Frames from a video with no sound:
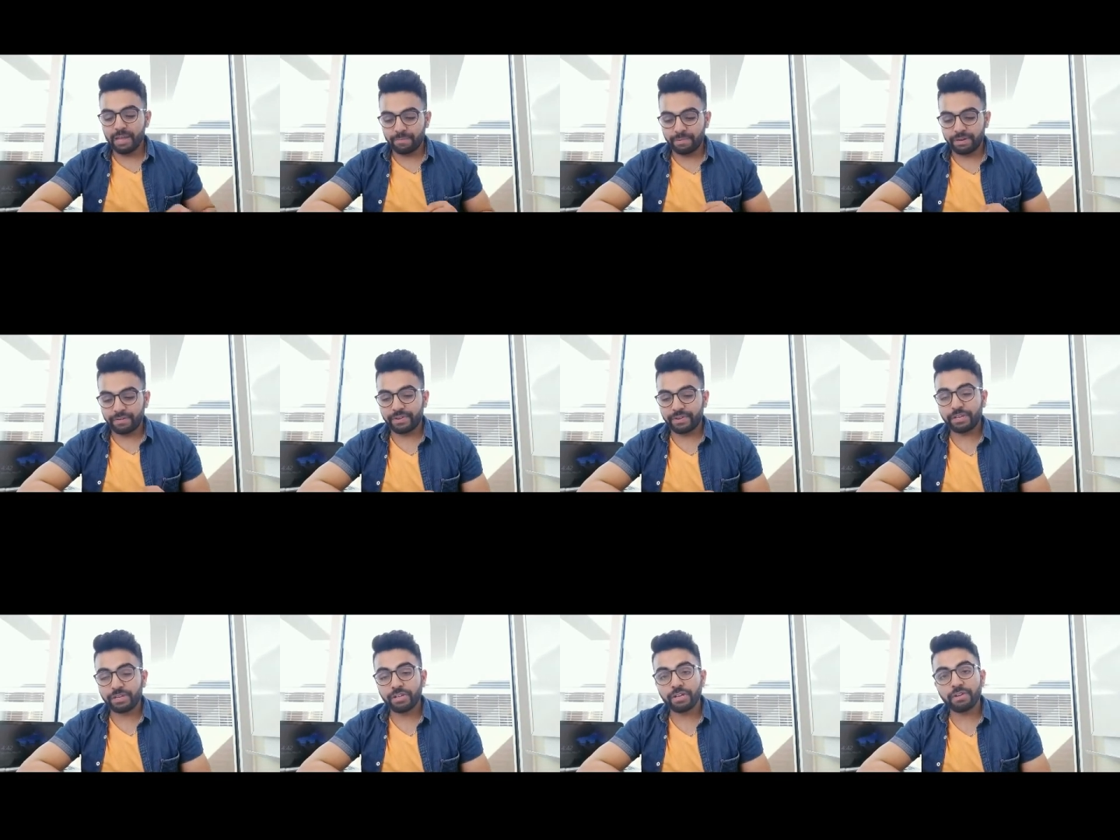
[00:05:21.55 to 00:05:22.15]
But
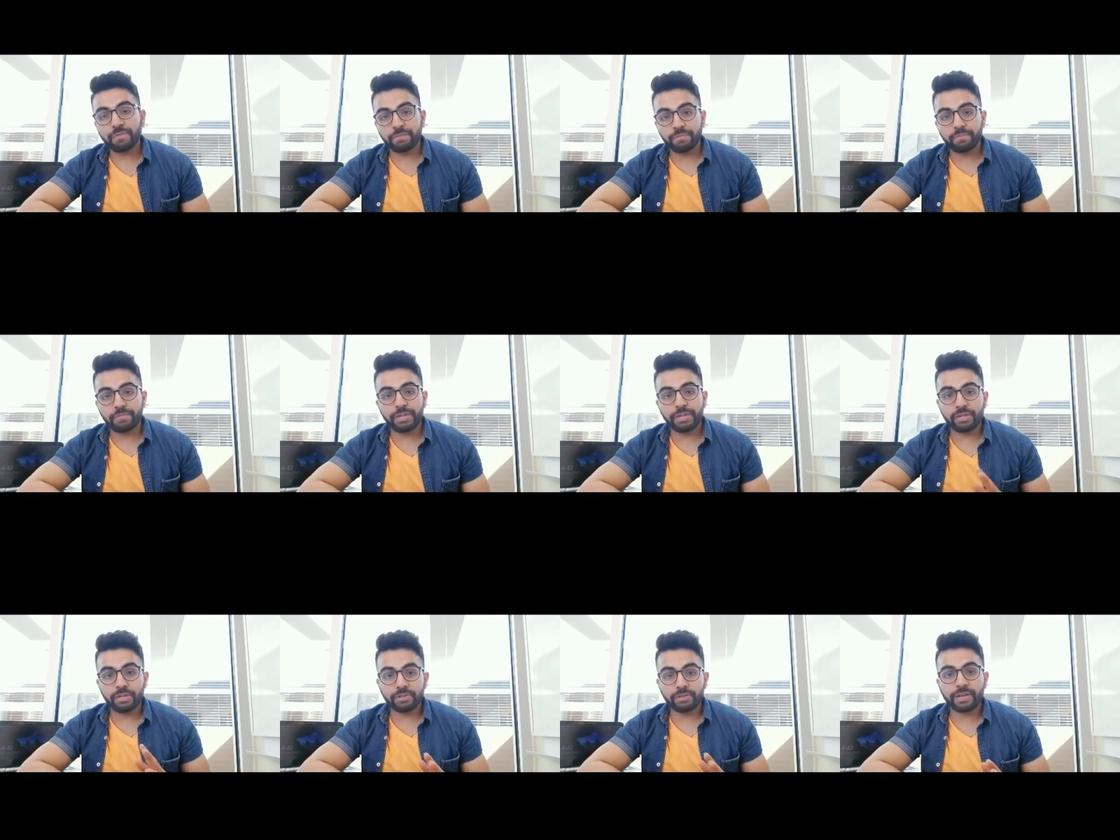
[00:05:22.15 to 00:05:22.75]
when
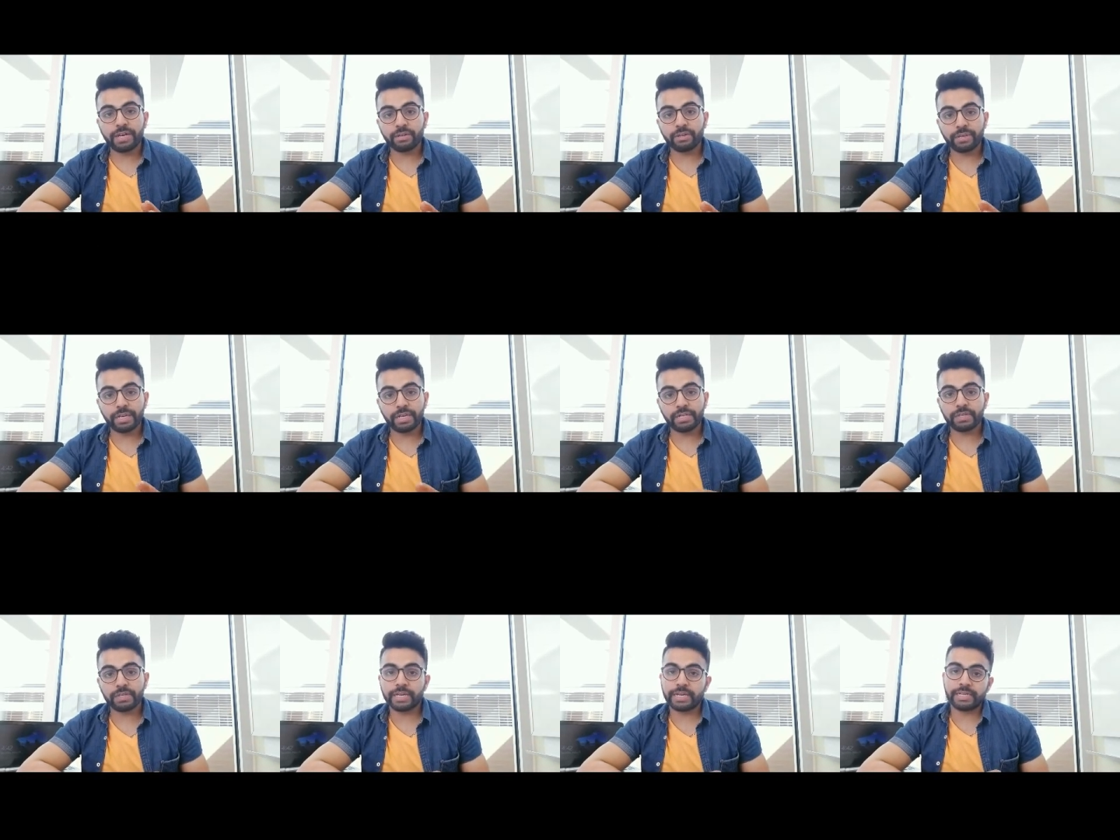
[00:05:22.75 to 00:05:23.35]
you're trying to
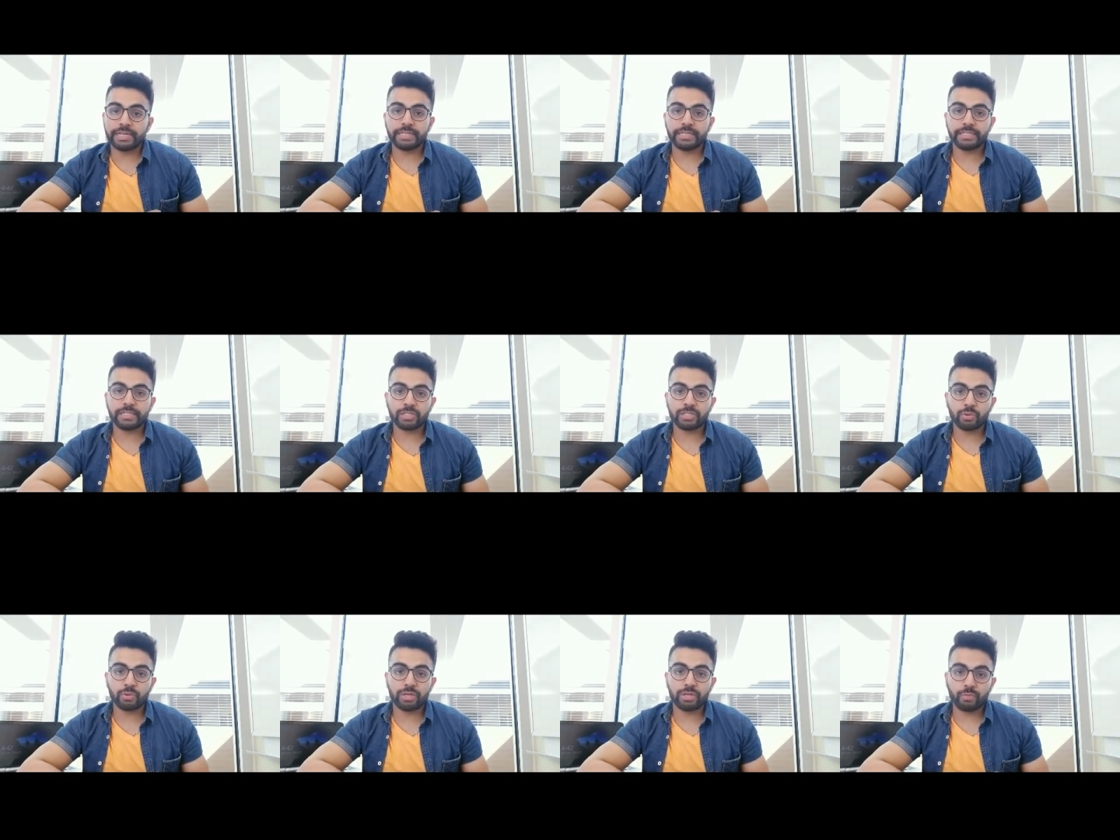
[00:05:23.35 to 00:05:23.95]
get your Canadian
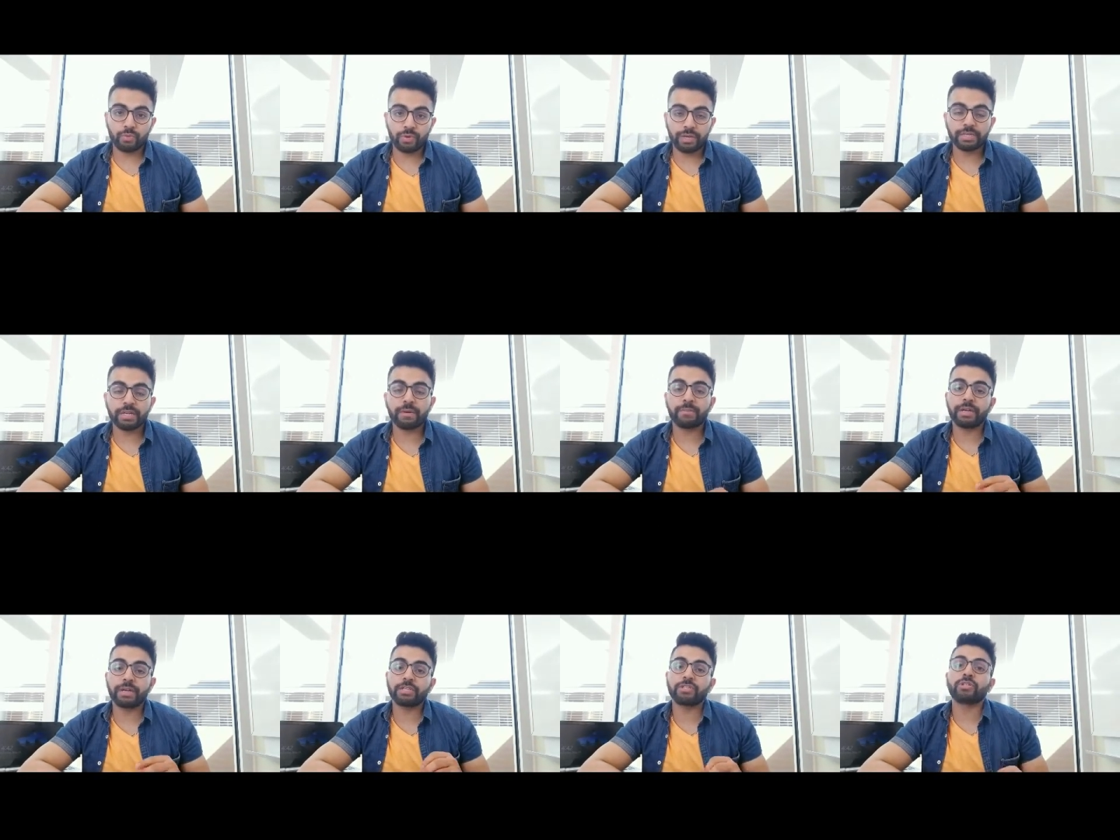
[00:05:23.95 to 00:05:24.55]
student
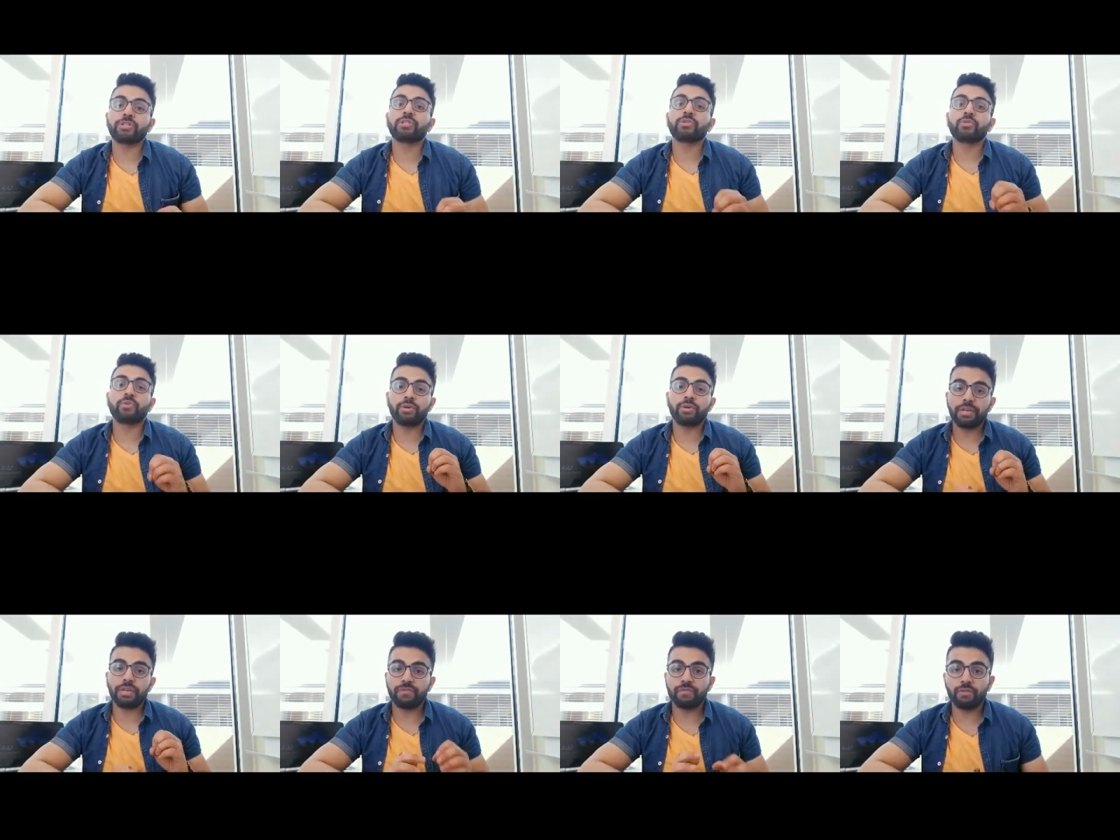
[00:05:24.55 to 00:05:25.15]
visa, make sure you
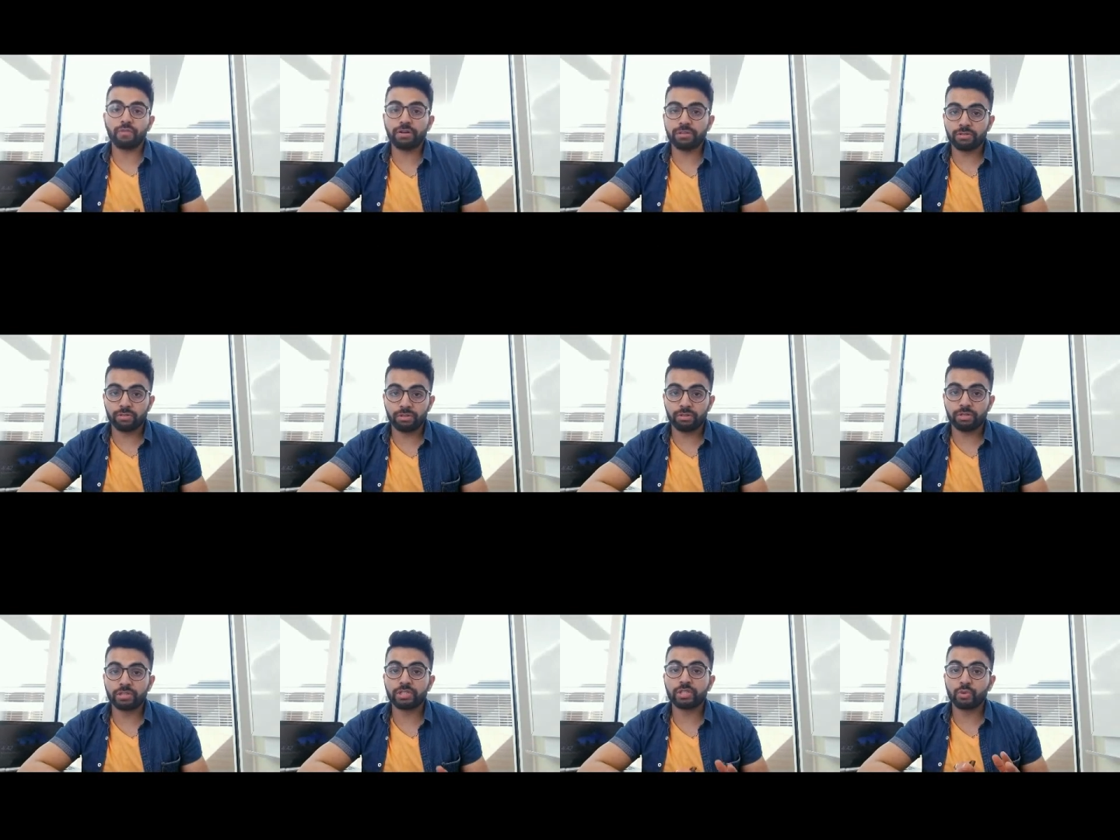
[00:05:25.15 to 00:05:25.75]
only focus
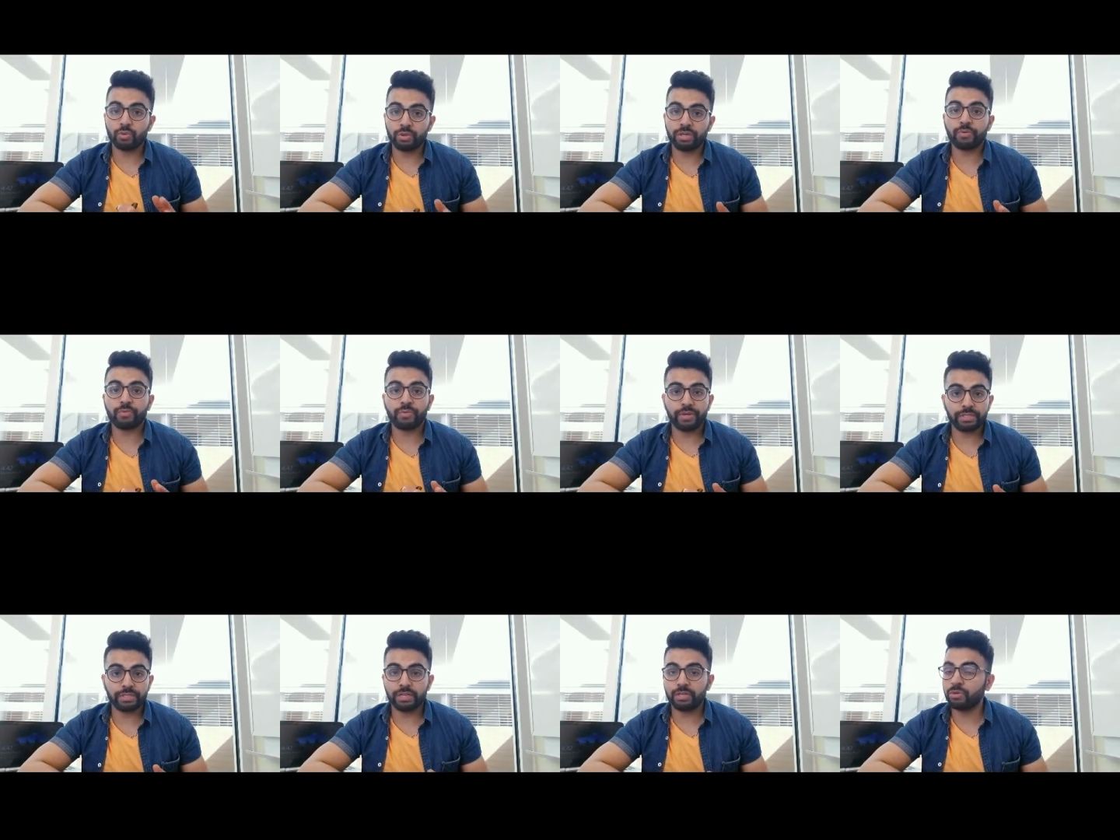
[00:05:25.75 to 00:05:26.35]
on your student
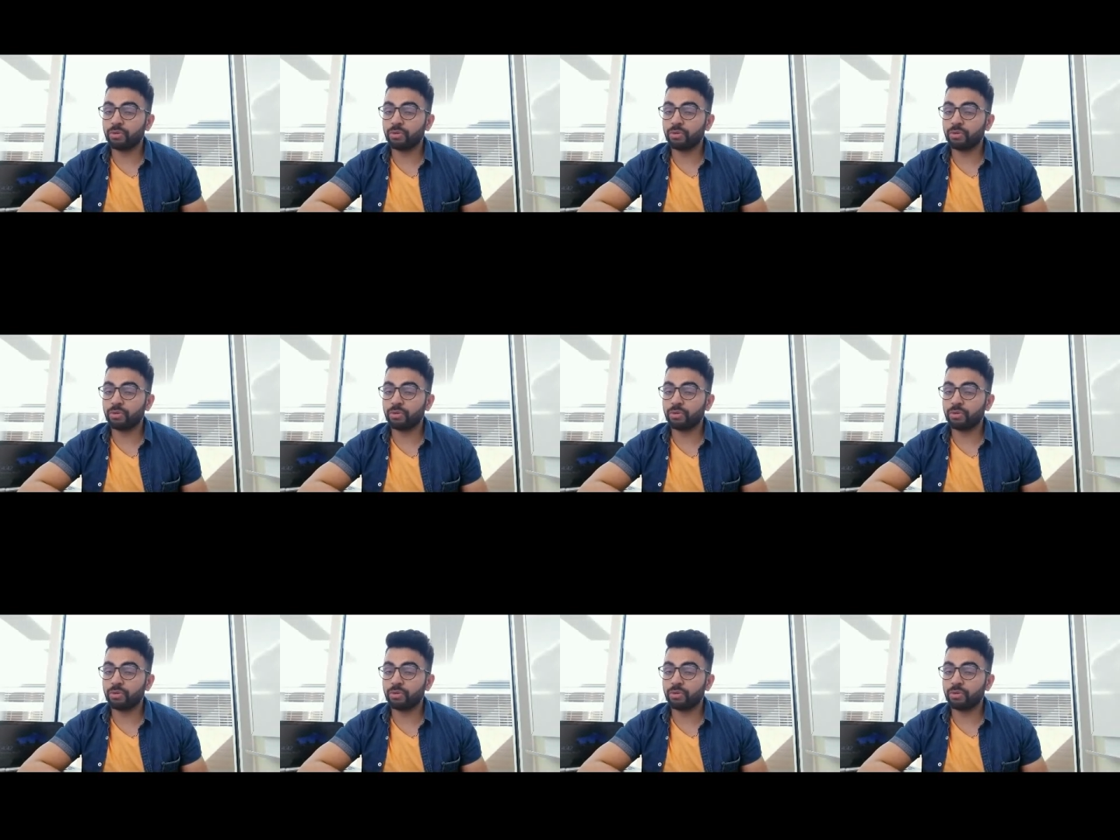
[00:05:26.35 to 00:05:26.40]
visa.